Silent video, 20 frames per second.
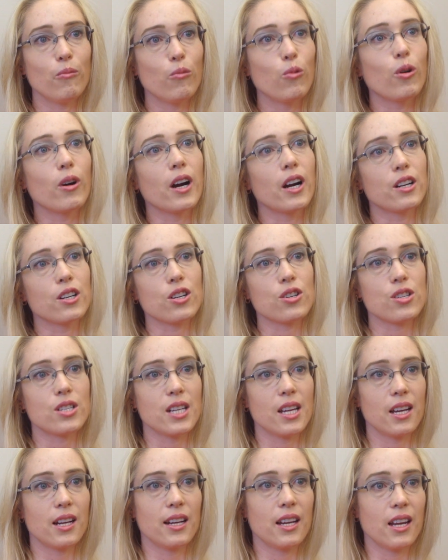more
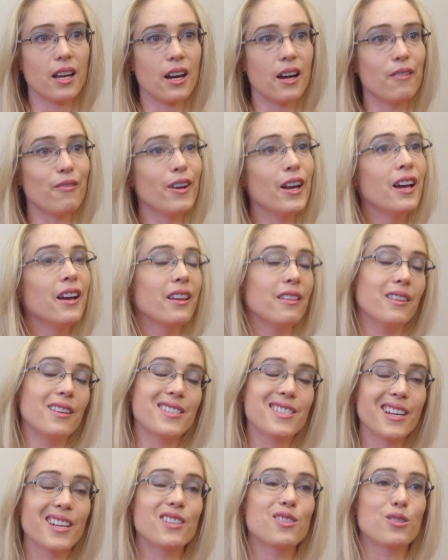understanding of
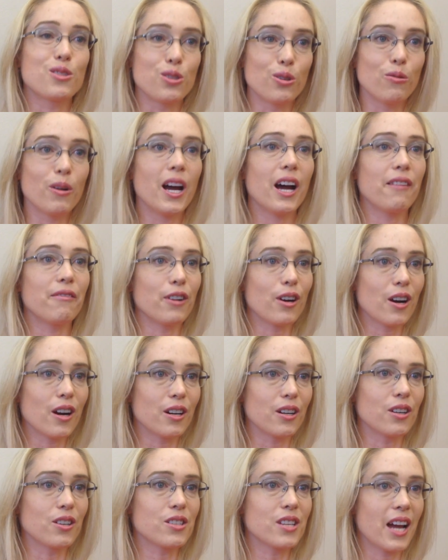these kids do have a harder